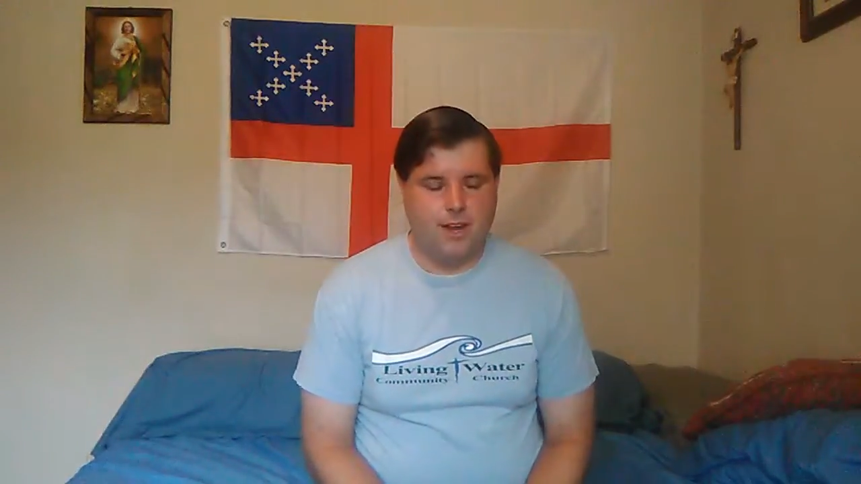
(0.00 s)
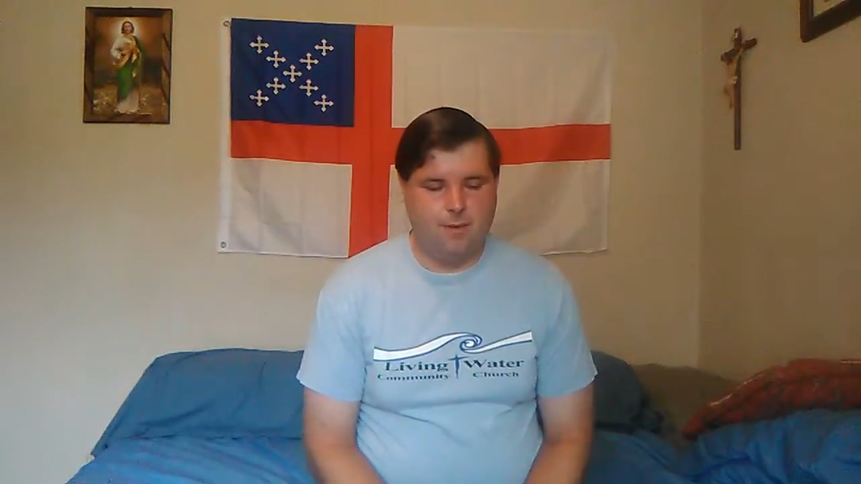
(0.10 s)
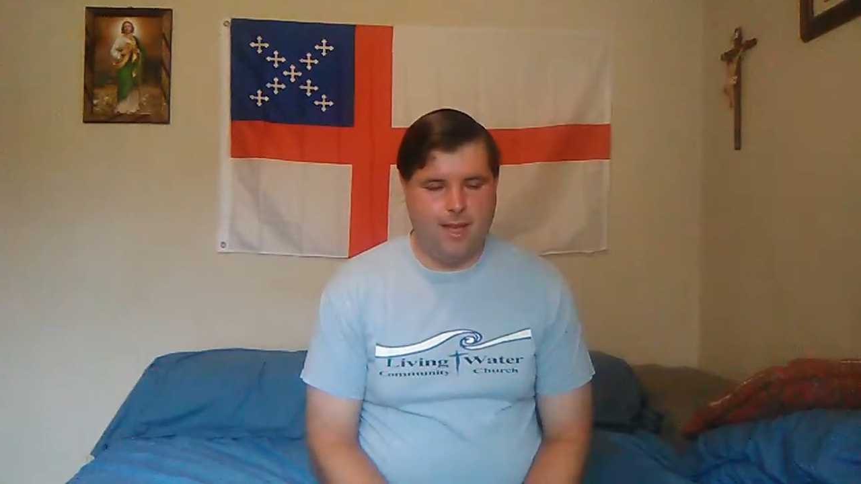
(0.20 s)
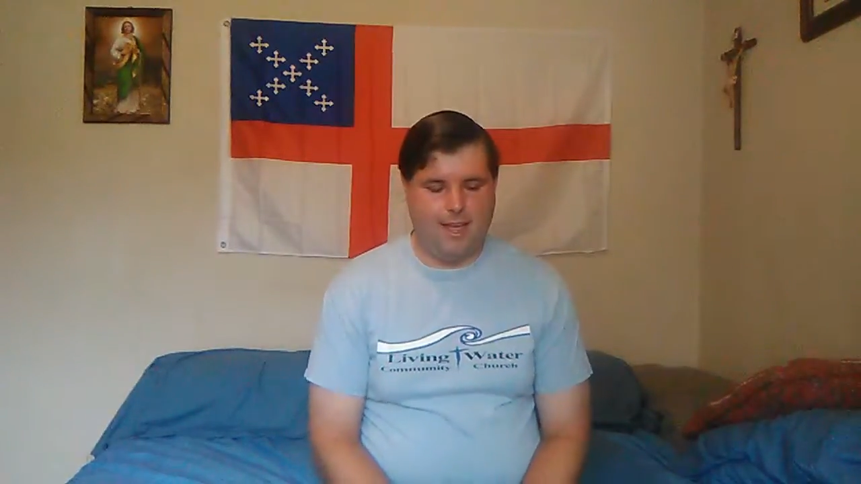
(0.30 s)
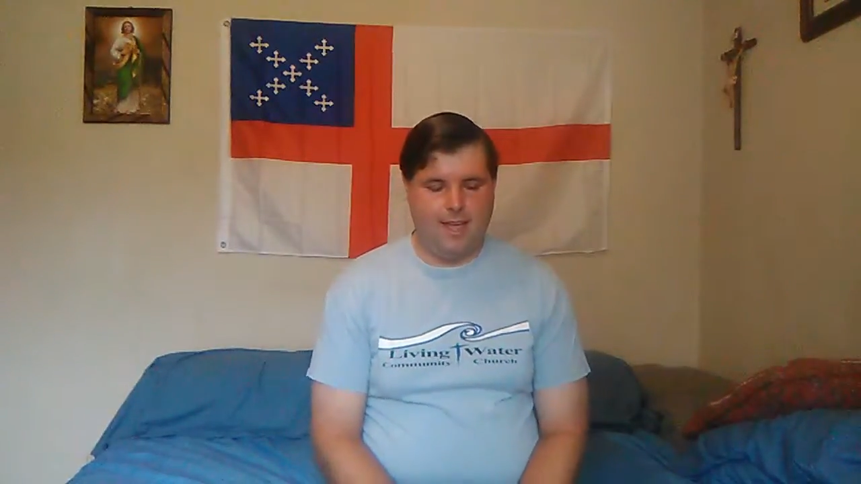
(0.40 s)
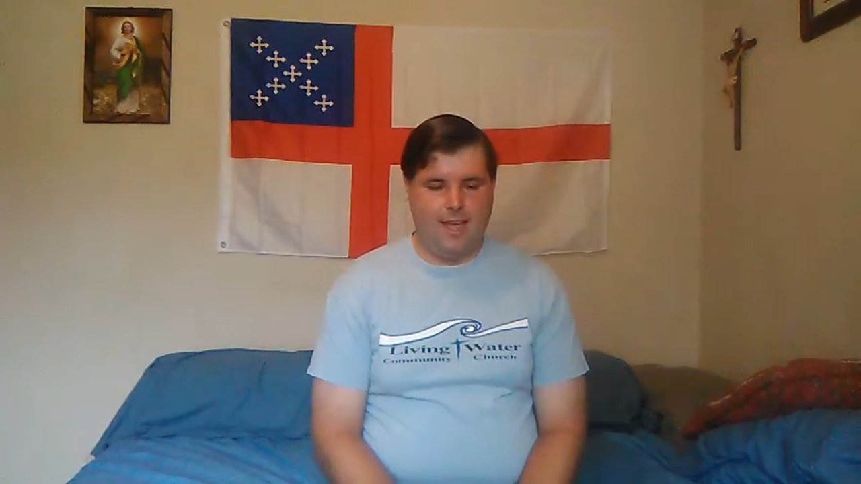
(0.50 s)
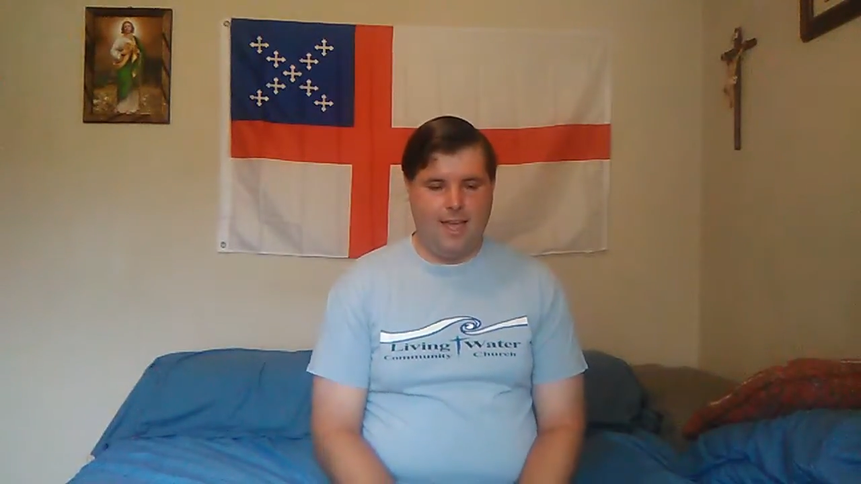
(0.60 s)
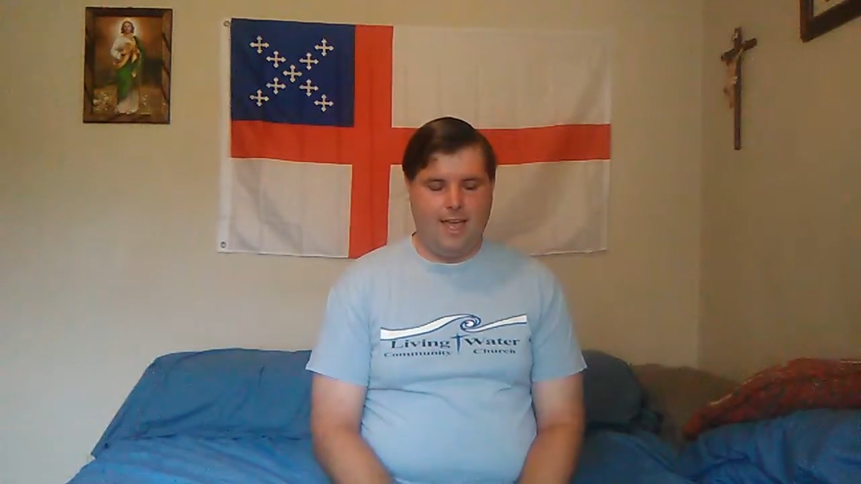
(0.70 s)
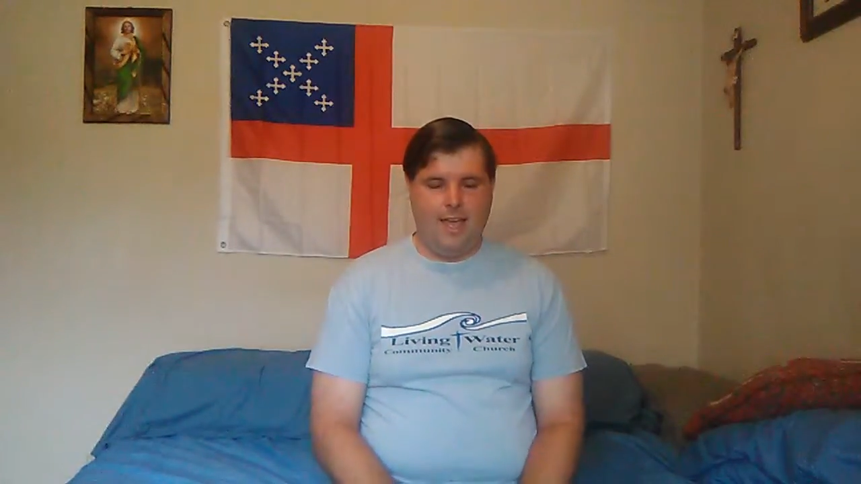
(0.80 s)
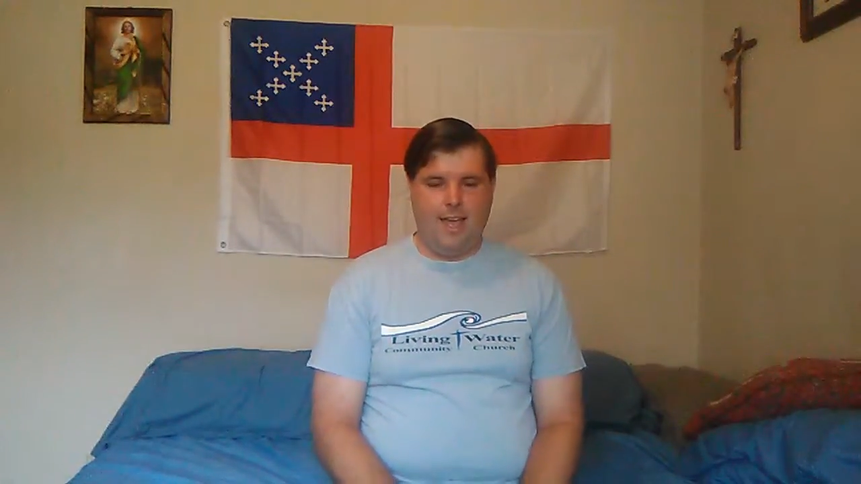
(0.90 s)
anyway,
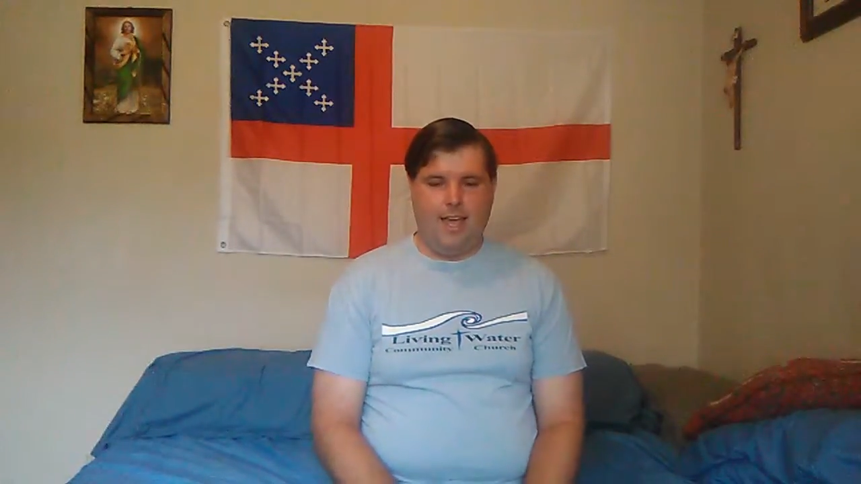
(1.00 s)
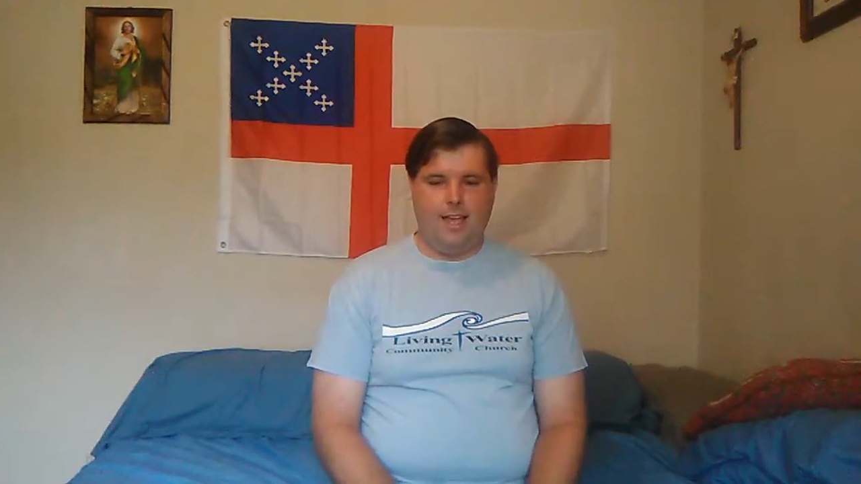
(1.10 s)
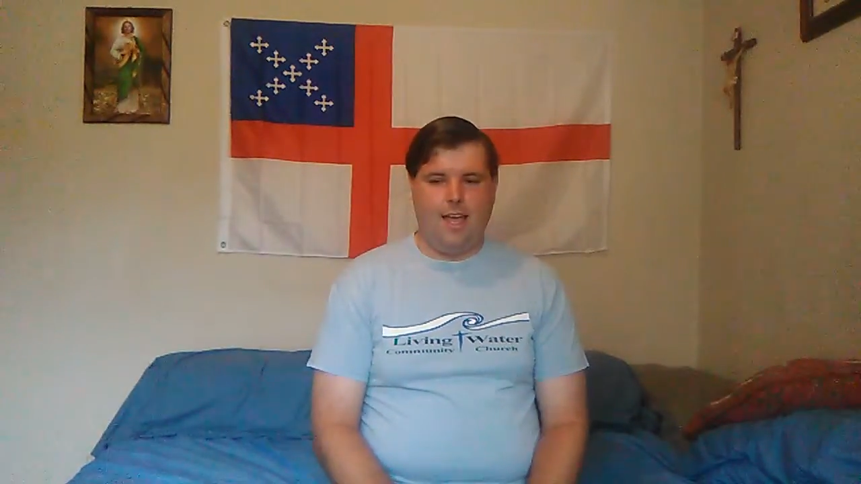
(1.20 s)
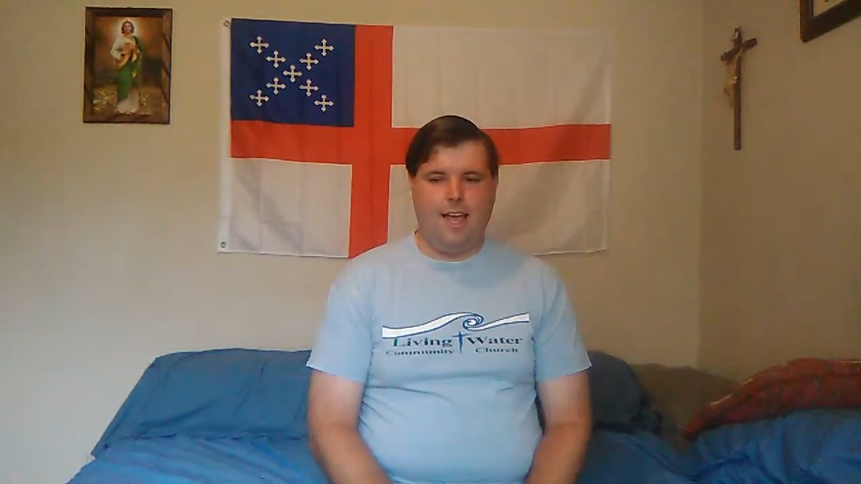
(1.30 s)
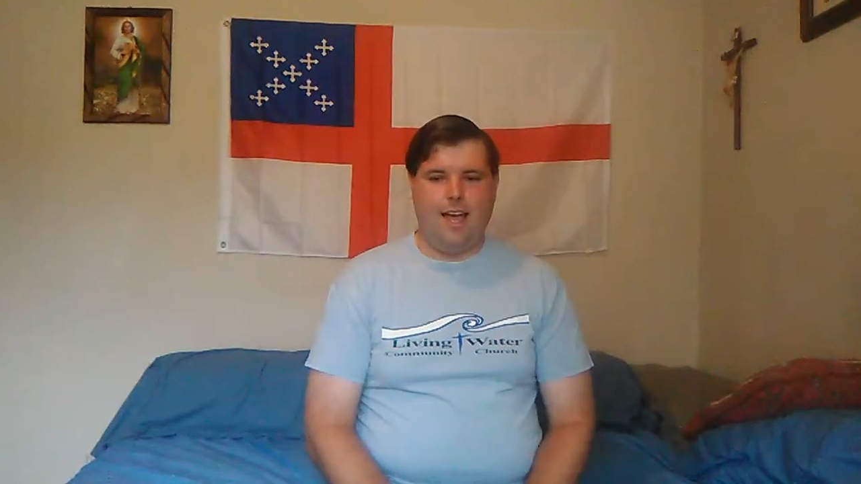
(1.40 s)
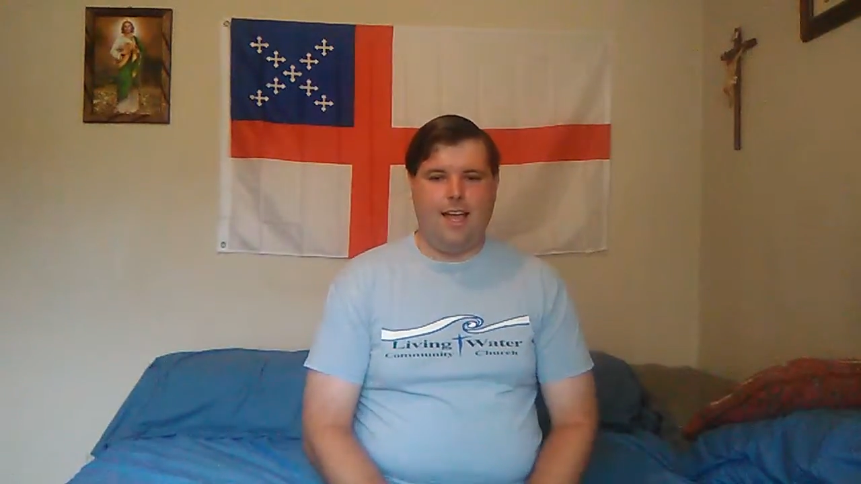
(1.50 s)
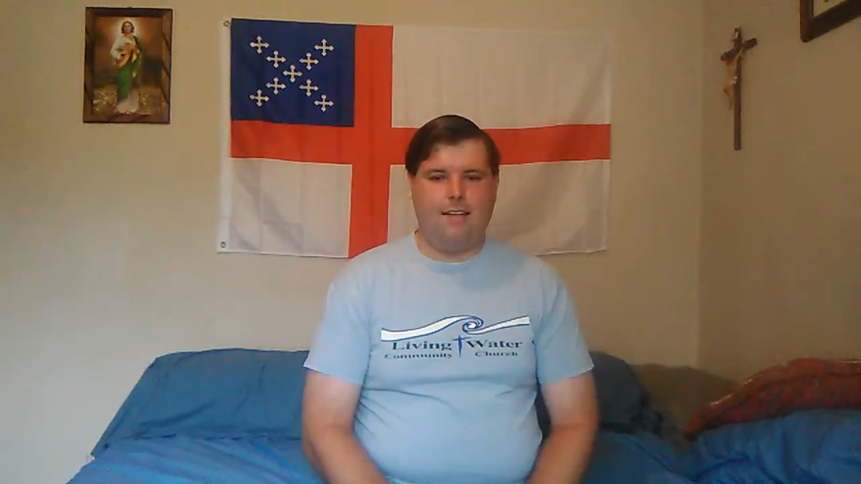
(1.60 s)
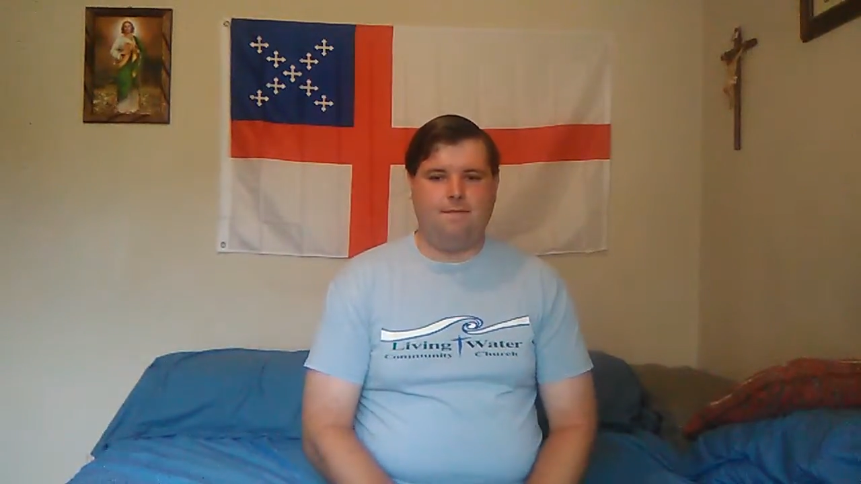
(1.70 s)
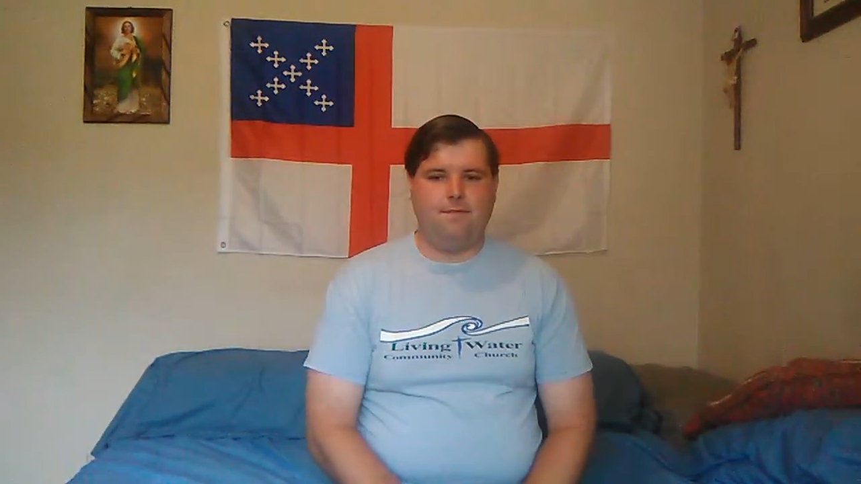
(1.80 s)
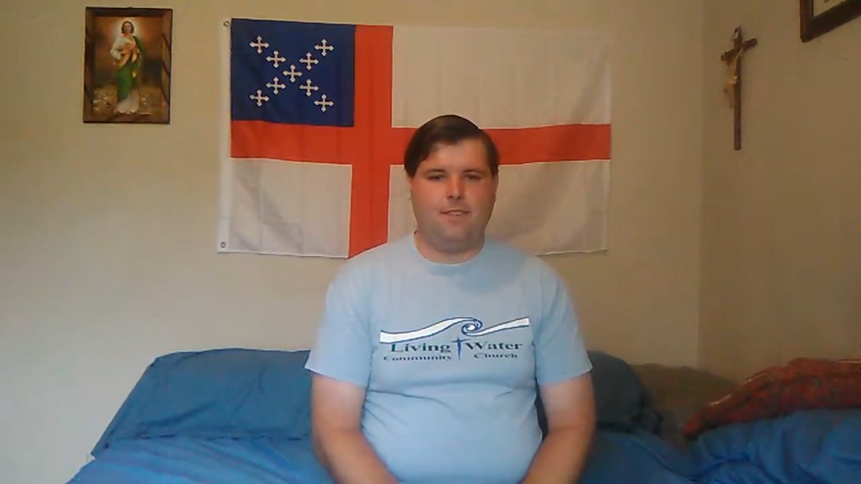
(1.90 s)

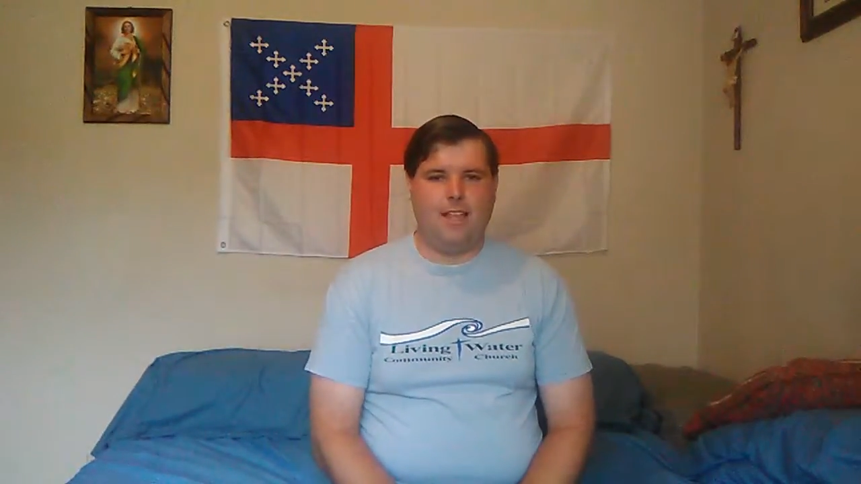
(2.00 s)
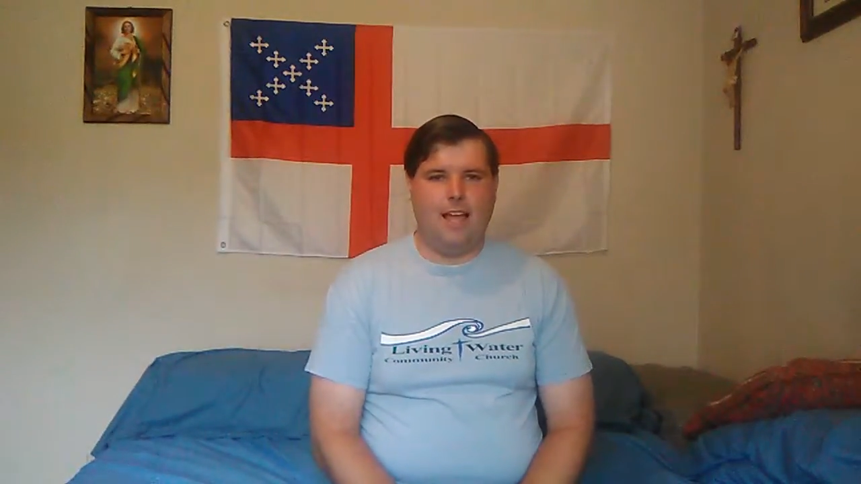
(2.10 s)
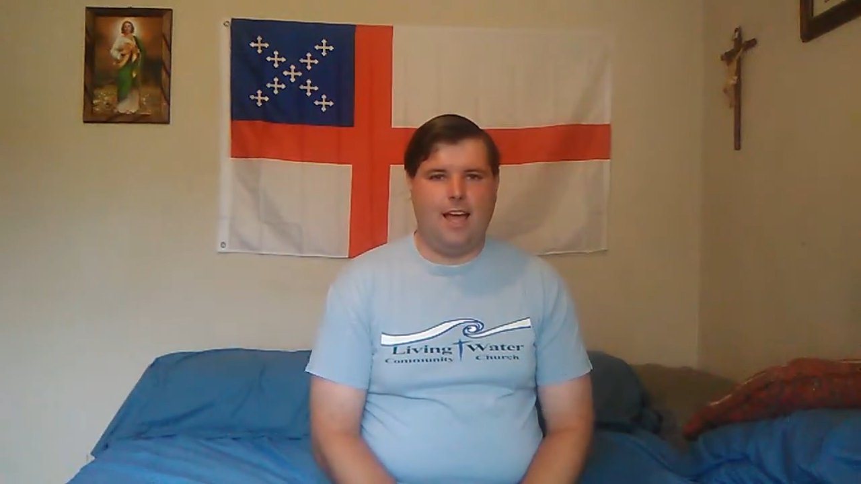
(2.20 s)
um,